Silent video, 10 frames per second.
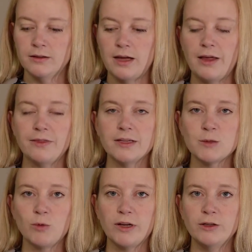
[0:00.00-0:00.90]
At this
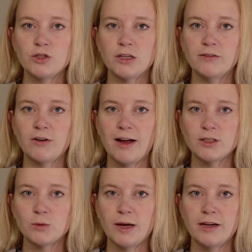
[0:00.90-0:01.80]
point, you should have
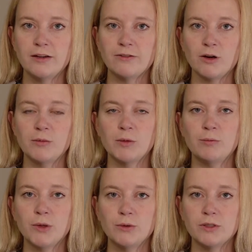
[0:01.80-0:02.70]
graduated from the
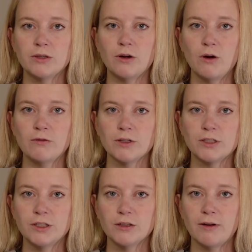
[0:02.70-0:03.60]
boot over
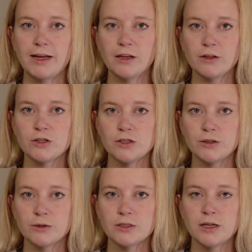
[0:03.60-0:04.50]
to your regular
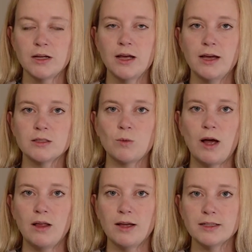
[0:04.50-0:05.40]
shoes, as
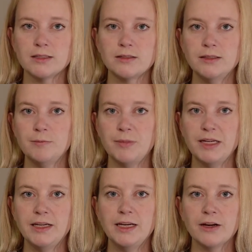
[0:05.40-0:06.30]
well as be
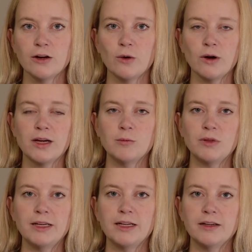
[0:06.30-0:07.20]
near or
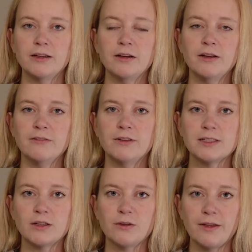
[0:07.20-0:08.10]
completed
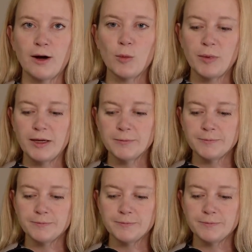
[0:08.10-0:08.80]
physical therapy.